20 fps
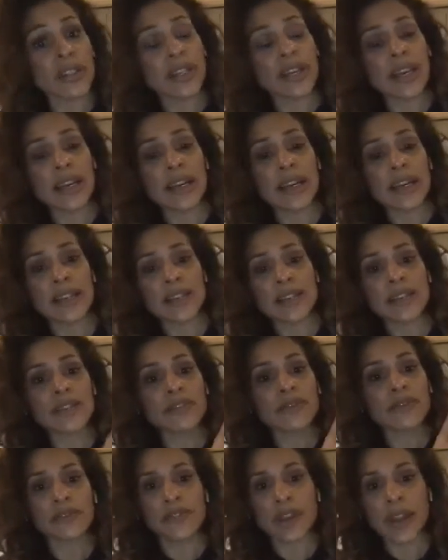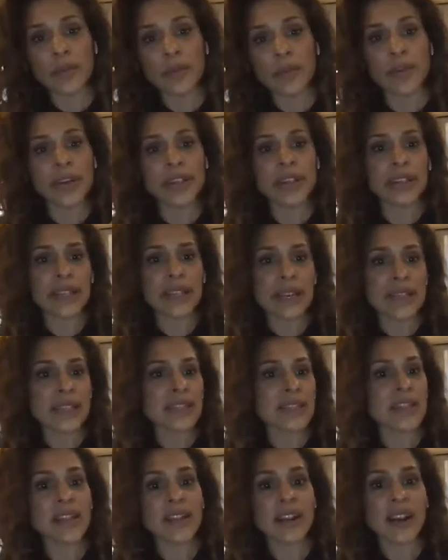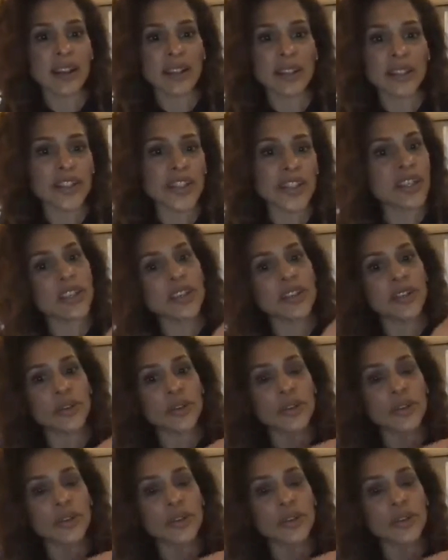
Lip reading: and fibrin, elastin, collagen.